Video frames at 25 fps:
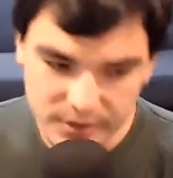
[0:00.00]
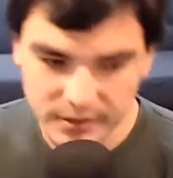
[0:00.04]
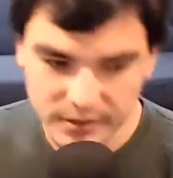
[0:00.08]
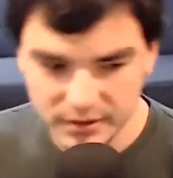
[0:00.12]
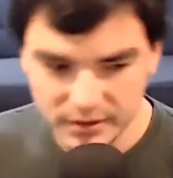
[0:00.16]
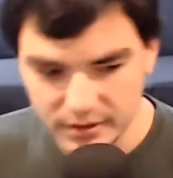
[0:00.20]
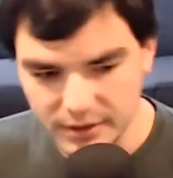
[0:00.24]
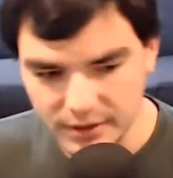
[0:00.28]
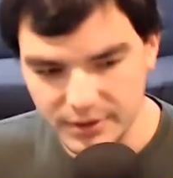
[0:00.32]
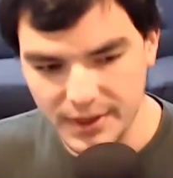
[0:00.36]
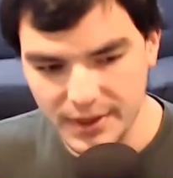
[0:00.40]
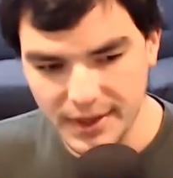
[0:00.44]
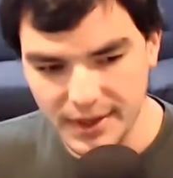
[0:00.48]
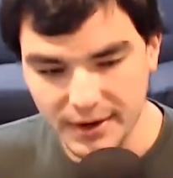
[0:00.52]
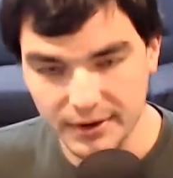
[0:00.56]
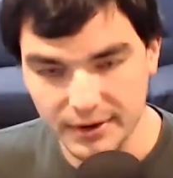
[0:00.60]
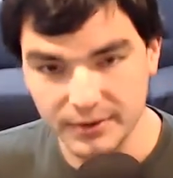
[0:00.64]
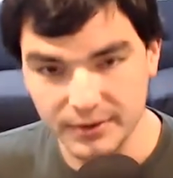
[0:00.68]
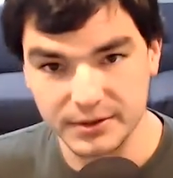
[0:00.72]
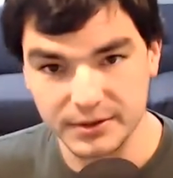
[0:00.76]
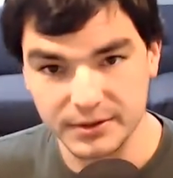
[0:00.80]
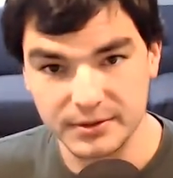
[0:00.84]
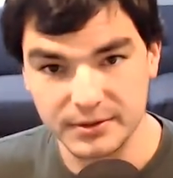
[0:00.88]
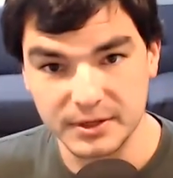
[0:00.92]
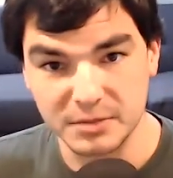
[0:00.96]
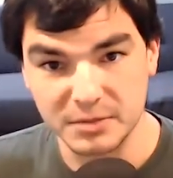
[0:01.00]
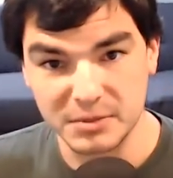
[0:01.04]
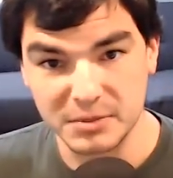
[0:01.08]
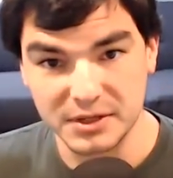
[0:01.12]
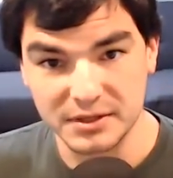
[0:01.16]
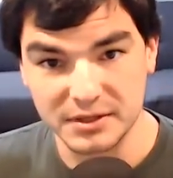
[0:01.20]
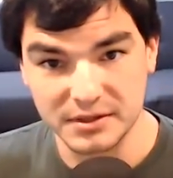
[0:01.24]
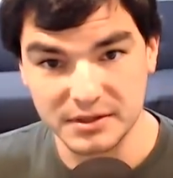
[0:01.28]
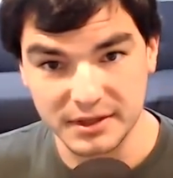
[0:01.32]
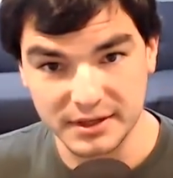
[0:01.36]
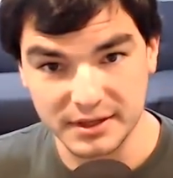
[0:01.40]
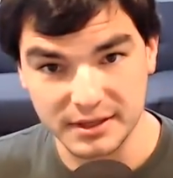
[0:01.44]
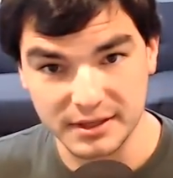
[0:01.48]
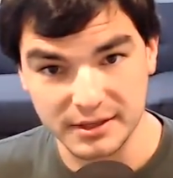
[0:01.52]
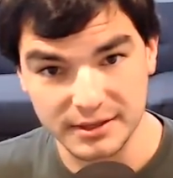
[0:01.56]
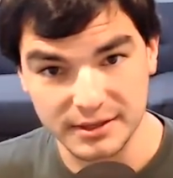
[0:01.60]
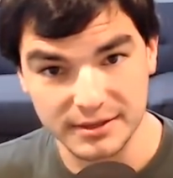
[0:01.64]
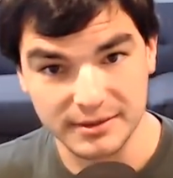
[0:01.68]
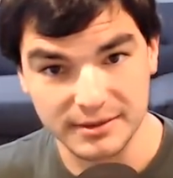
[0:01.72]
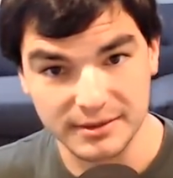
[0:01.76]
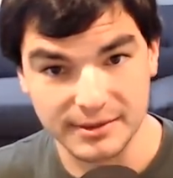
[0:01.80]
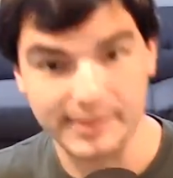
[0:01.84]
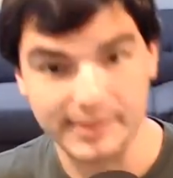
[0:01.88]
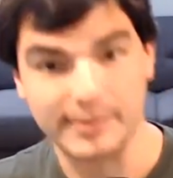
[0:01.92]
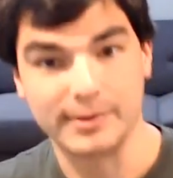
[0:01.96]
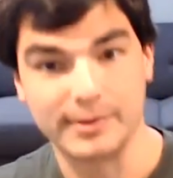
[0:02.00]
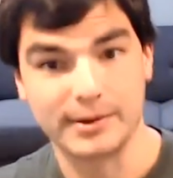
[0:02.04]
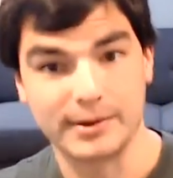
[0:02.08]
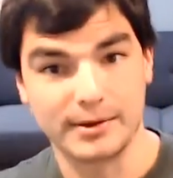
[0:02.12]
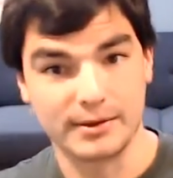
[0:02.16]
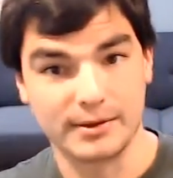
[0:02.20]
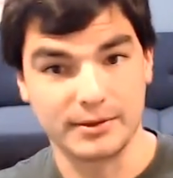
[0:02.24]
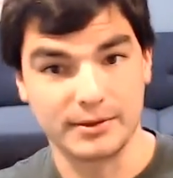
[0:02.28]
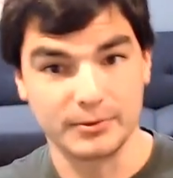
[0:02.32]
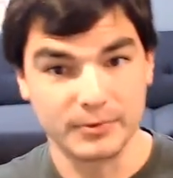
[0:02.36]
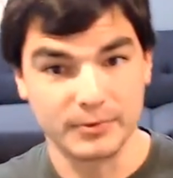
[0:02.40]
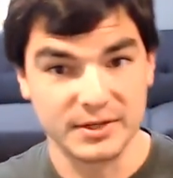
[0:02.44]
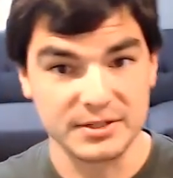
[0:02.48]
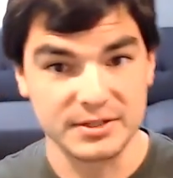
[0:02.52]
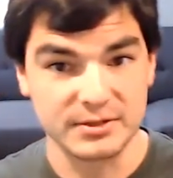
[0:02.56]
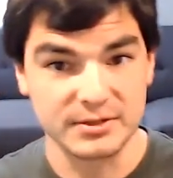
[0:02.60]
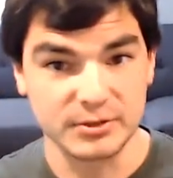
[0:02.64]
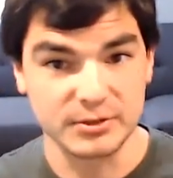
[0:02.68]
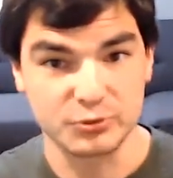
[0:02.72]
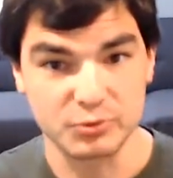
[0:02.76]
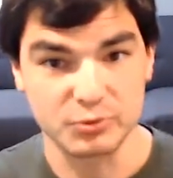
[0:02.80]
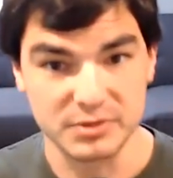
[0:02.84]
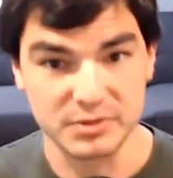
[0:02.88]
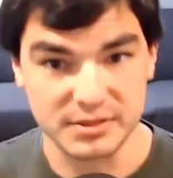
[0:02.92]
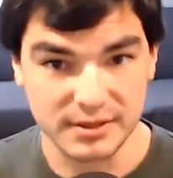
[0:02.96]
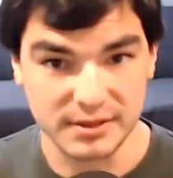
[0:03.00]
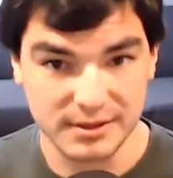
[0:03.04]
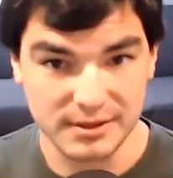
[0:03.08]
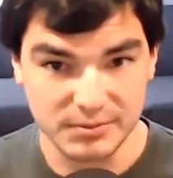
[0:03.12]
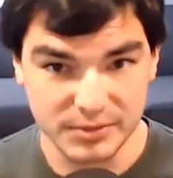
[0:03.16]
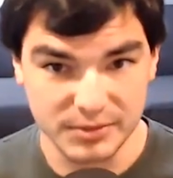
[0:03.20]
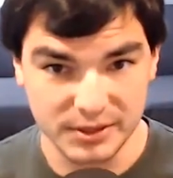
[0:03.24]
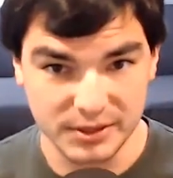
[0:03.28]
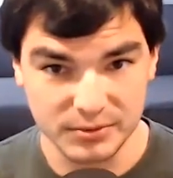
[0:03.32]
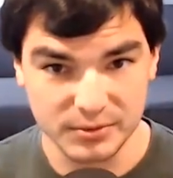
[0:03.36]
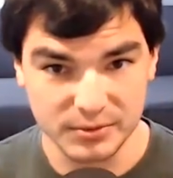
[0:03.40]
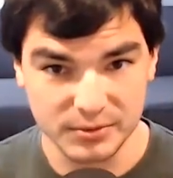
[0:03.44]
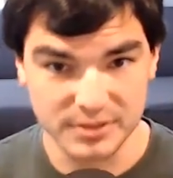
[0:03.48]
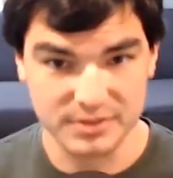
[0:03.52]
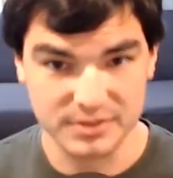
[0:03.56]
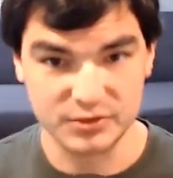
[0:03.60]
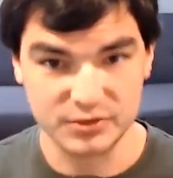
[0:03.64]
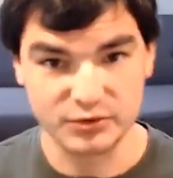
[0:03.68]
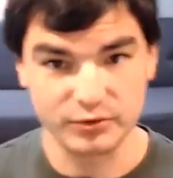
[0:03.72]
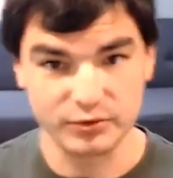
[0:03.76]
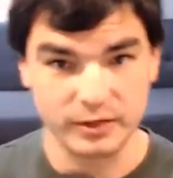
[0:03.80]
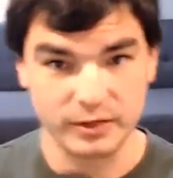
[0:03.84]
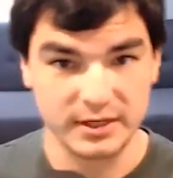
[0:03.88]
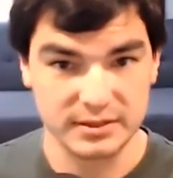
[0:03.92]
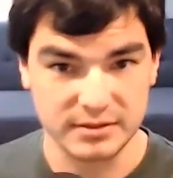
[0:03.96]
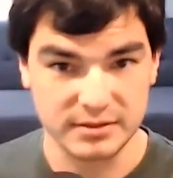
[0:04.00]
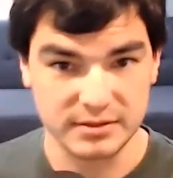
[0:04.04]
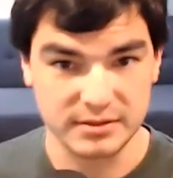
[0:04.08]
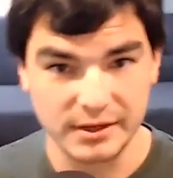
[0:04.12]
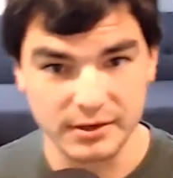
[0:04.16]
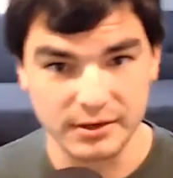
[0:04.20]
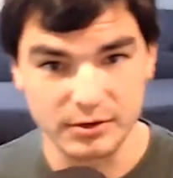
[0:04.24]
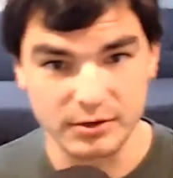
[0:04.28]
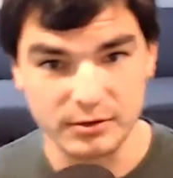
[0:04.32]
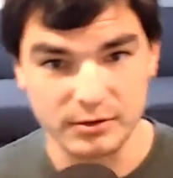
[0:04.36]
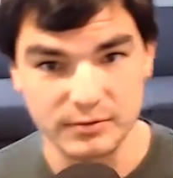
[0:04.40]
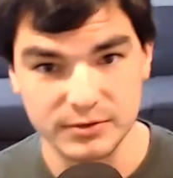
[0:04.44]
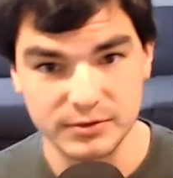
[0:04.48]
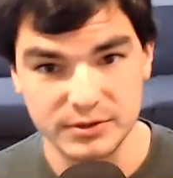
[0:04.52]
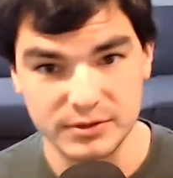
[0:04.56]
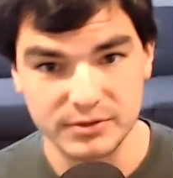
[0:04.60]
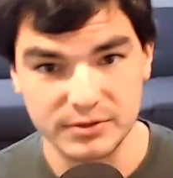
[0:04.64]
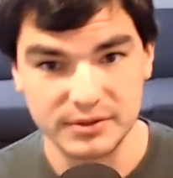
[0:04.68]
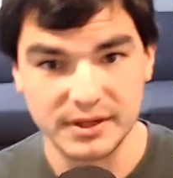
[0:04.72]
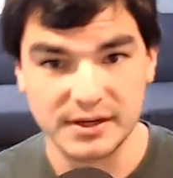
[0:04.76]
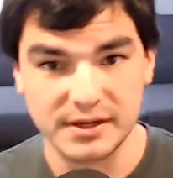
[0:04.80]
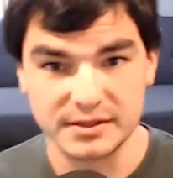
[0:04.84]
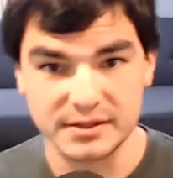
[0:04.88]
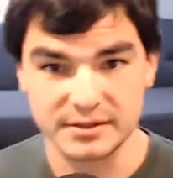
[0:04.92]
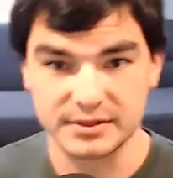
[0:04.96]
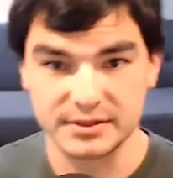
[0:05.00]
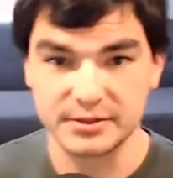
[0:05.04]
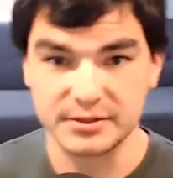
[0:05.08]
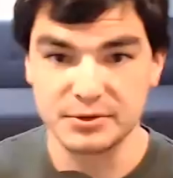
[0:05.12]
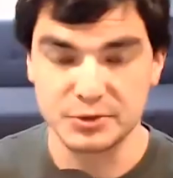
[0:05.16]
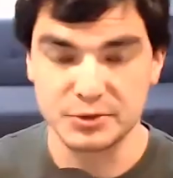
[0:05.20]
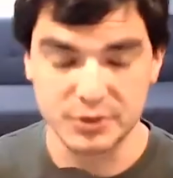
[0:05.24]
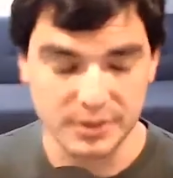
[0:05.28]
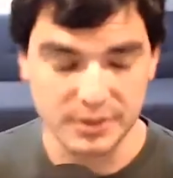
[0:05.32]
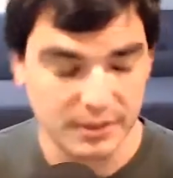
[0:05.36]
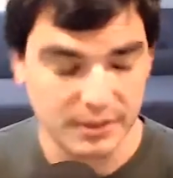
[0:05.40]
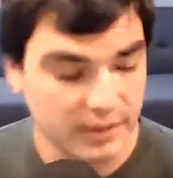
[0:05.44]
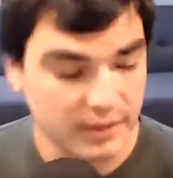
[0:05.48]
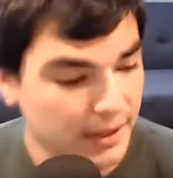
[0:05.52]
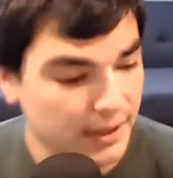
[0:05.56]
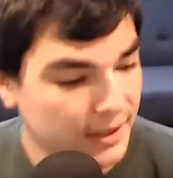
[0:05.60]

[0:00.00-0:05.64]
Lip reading: there. You know what I mean? Like the research was done, but it wasn't translated over to the execution.